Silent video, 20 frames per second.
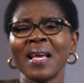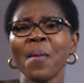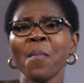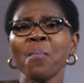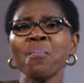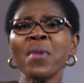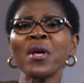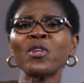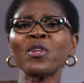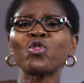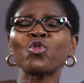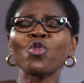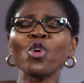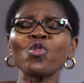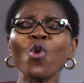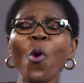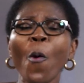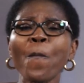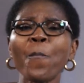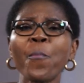Make sure
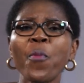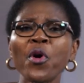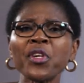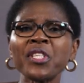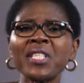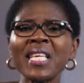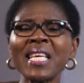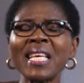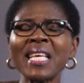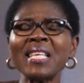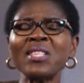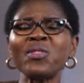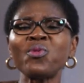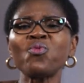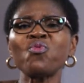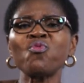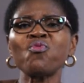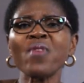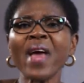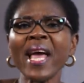your body is
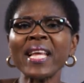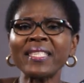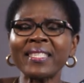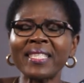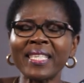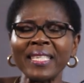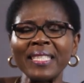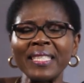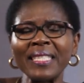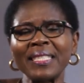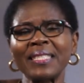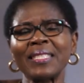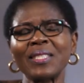ready